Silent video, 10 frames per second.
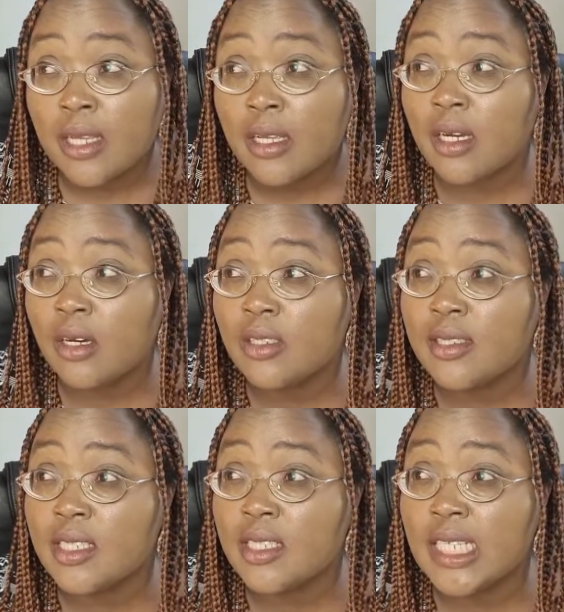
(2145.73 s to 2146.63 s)
all
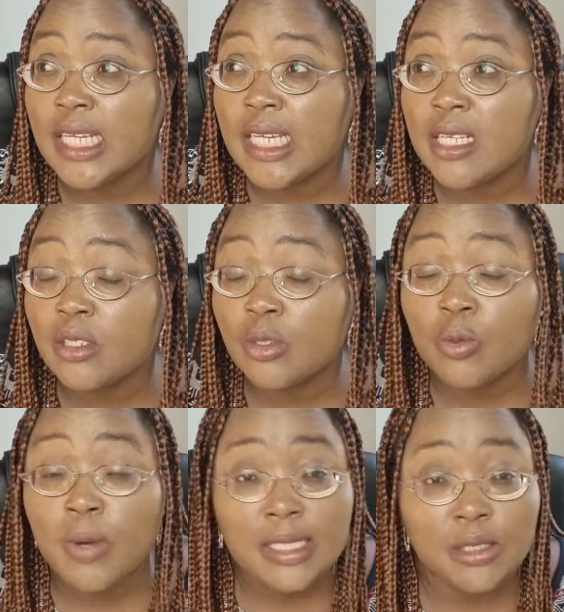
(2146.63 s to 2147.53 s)
these things against
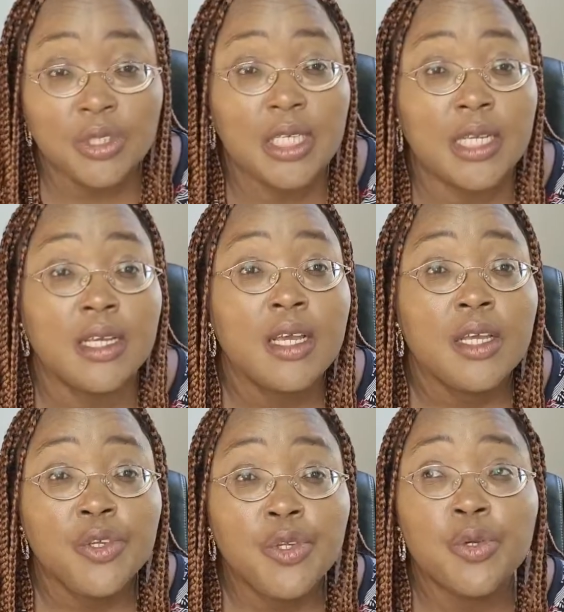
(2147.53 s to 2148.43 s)
Owazurike,
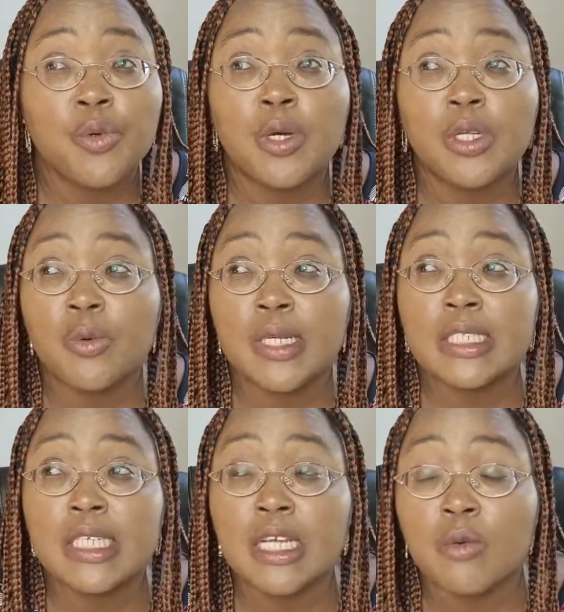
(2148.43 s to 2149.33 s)
you know, what
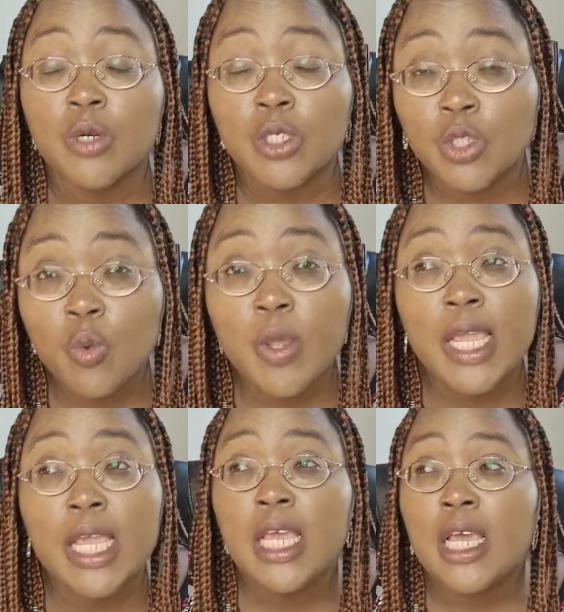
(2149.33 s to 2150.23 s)
Owazurike was
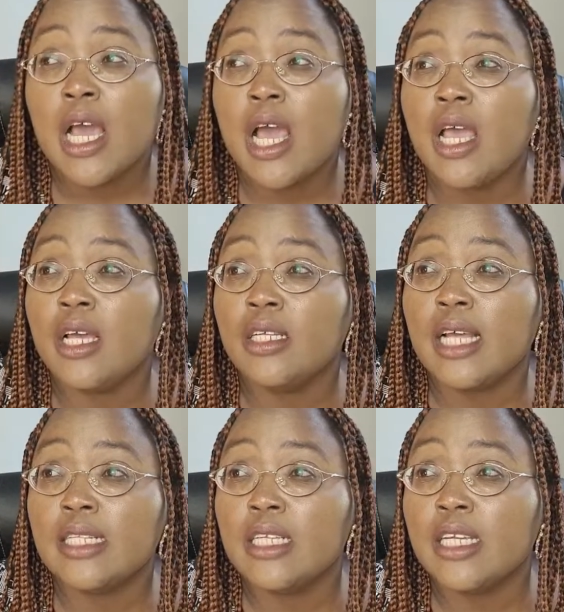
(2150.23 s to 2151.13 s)
doing,
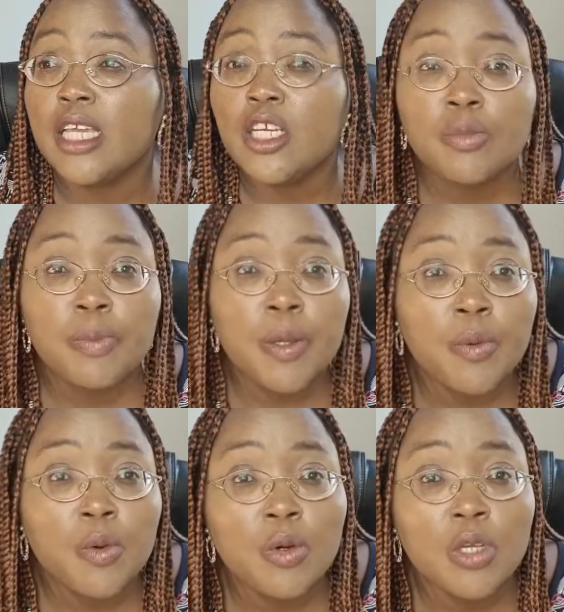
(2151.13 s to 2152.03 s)
that they killed
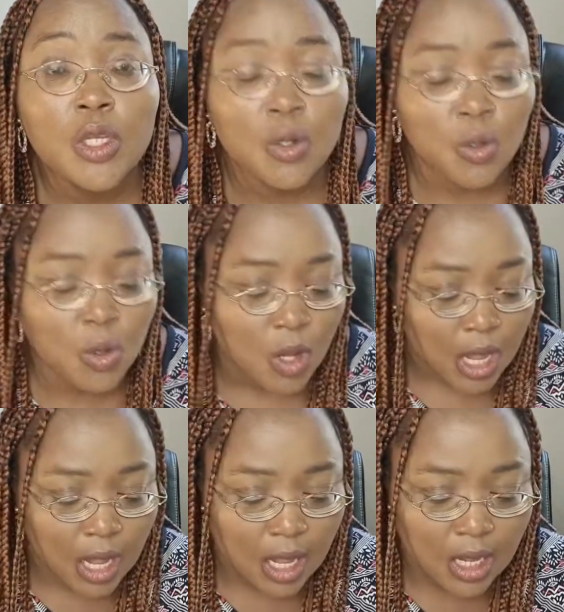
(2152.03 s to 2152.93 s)
people, you know.
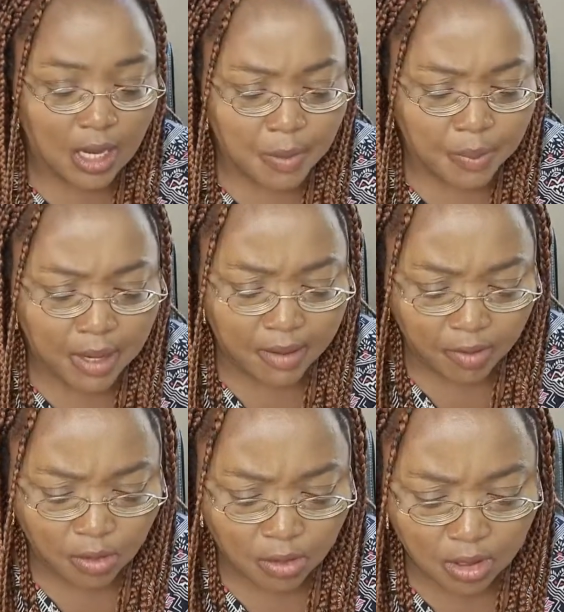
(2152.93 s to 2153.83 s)
Let me play
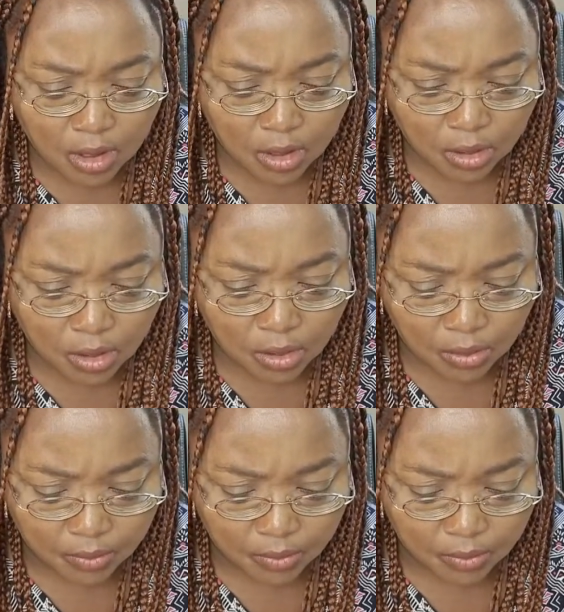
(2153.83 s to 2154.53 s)
for you this audio.